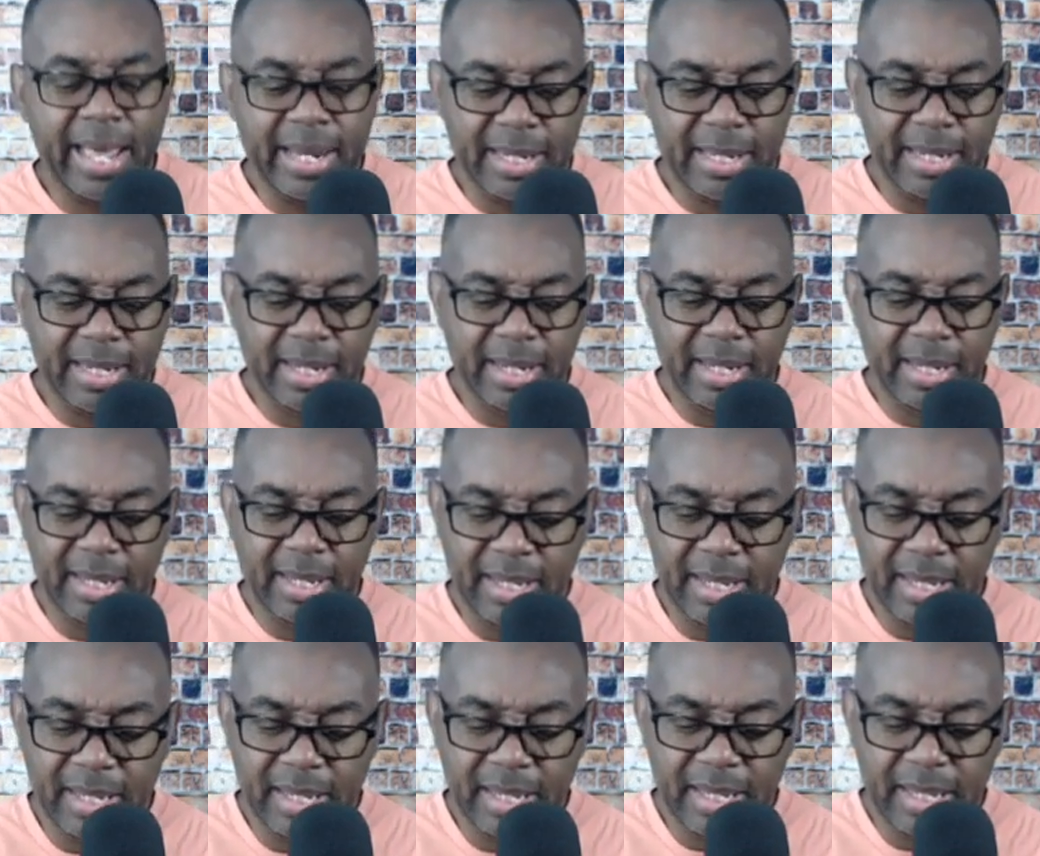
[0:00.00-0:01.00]
he
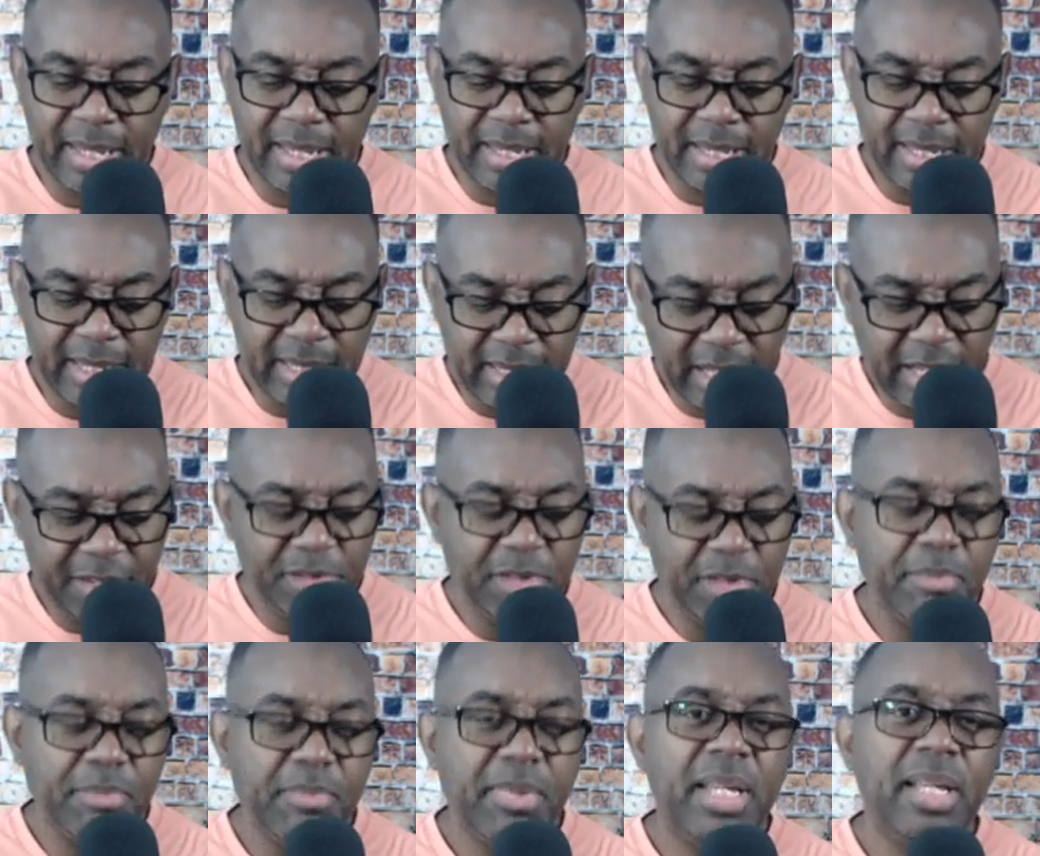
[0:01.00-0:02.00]
loves me
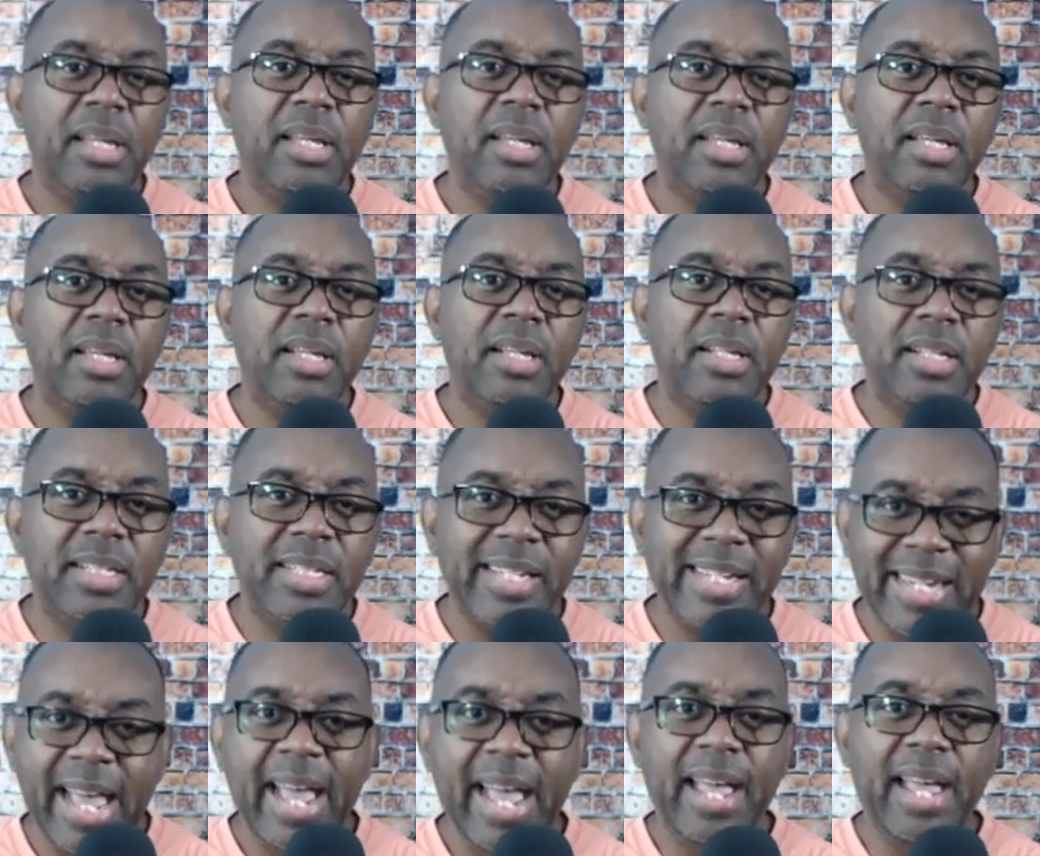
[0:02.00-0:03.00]
today, but I
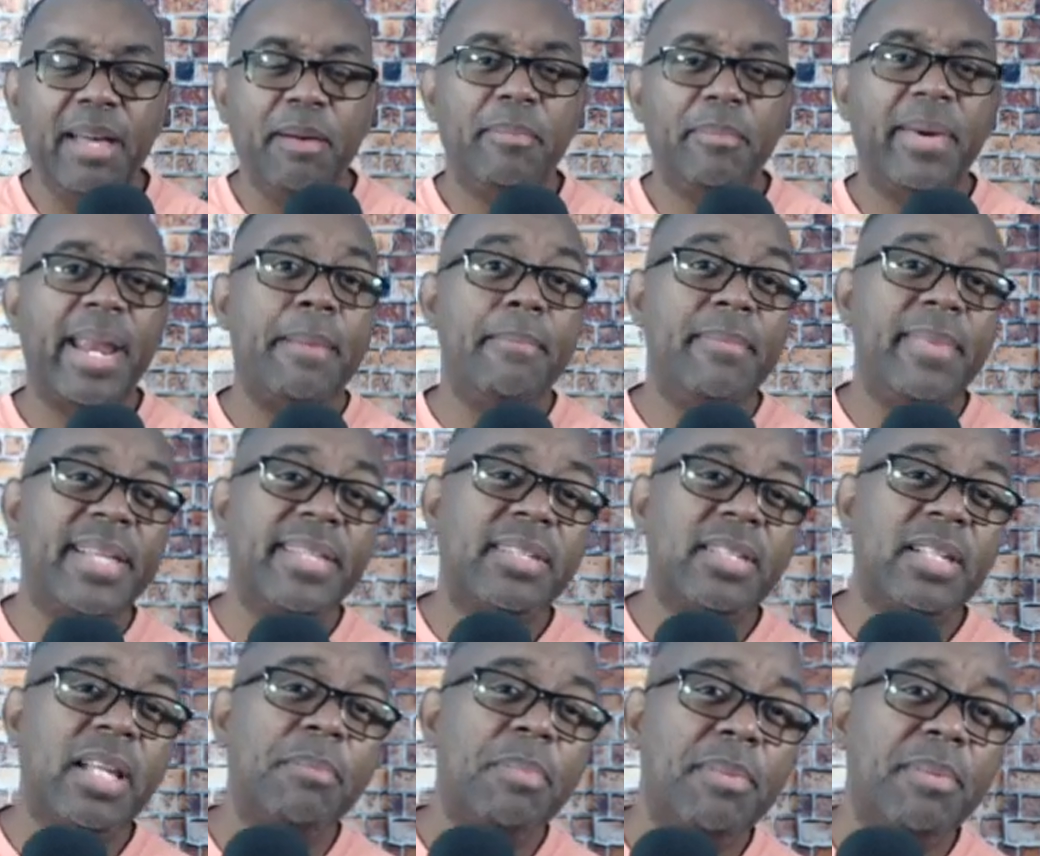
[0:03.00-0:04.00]
messed up and made a
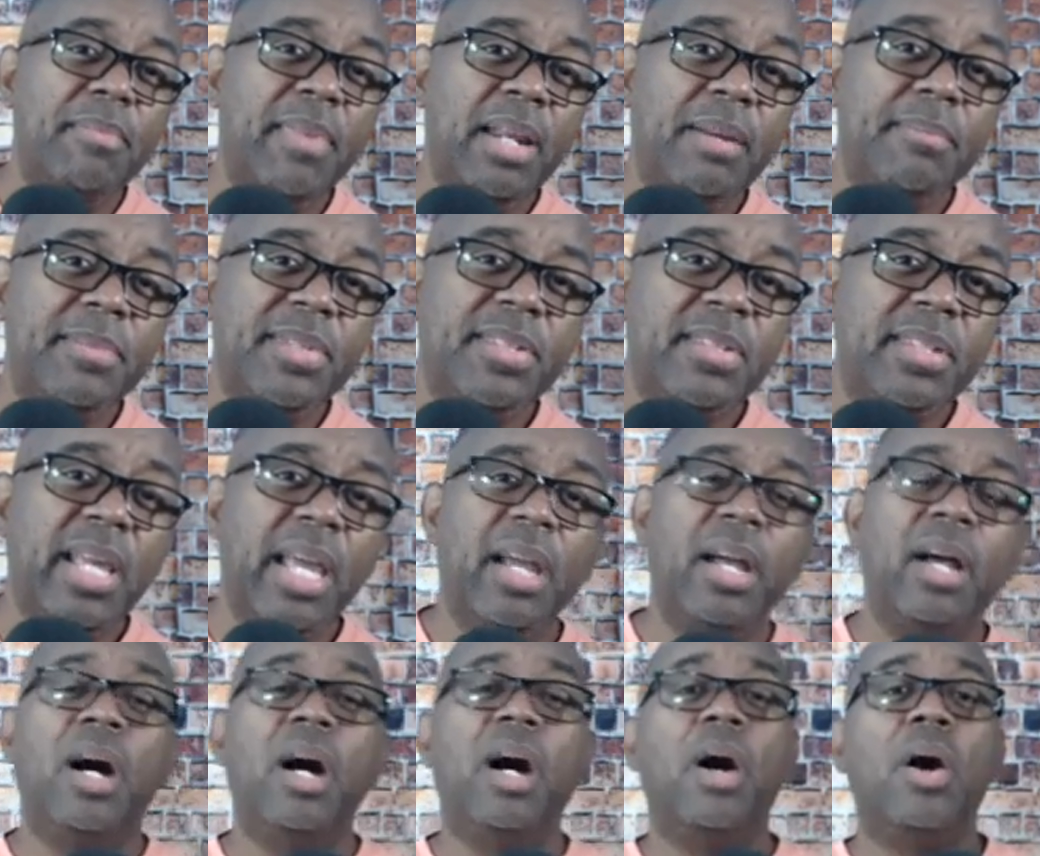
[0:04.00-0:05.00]
mistake. Uh-oh,
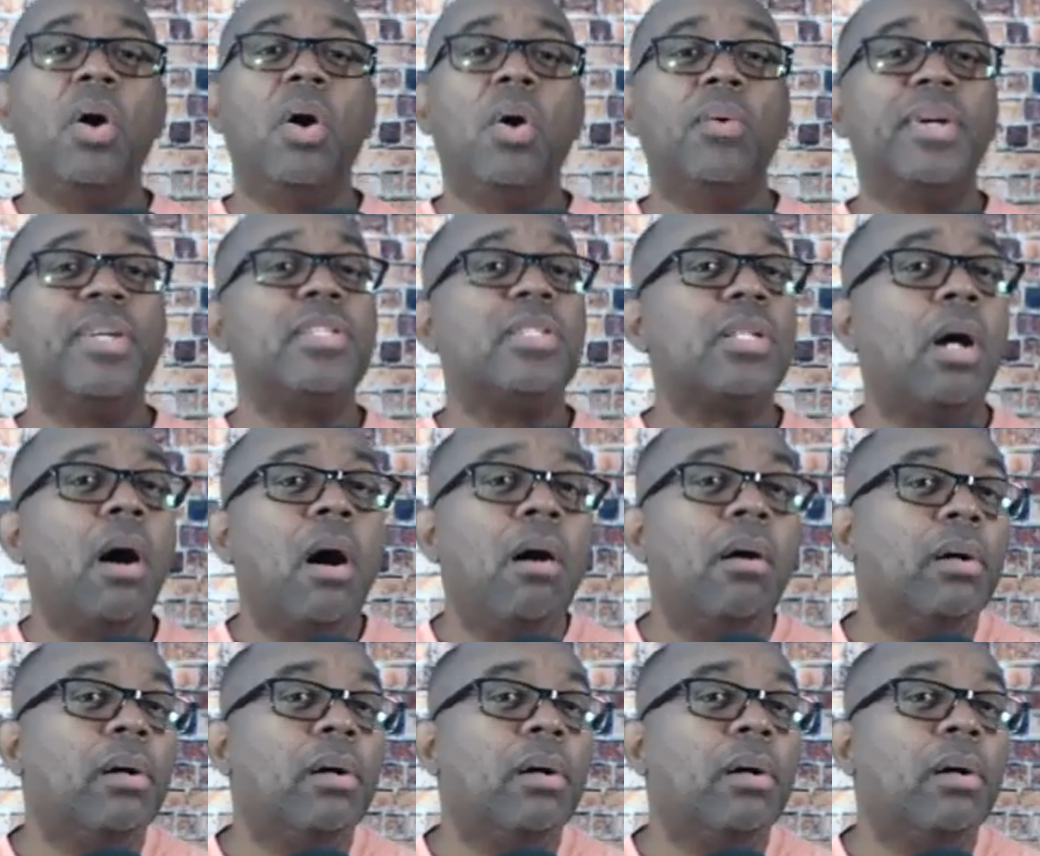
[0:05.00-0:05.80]
it's all gone.